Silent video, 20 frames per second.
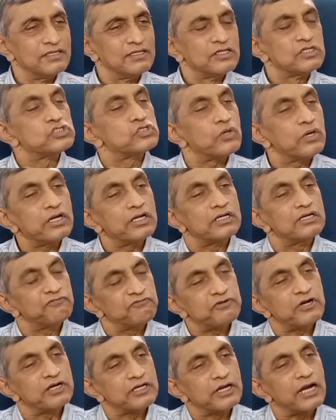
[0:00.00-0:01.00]
So a
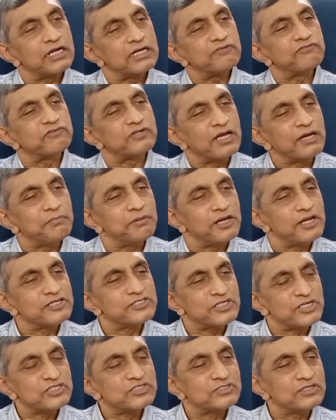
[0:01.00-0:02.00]
different kind of
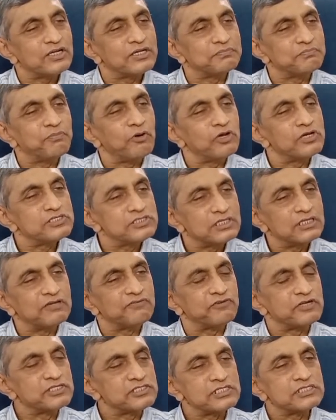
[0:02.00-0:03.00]
tribalization and policy
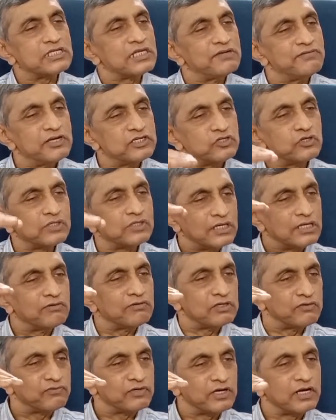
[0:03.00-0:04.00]
differences elevated to a
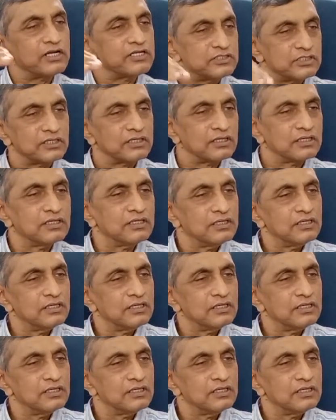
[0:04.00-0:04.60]
level of religion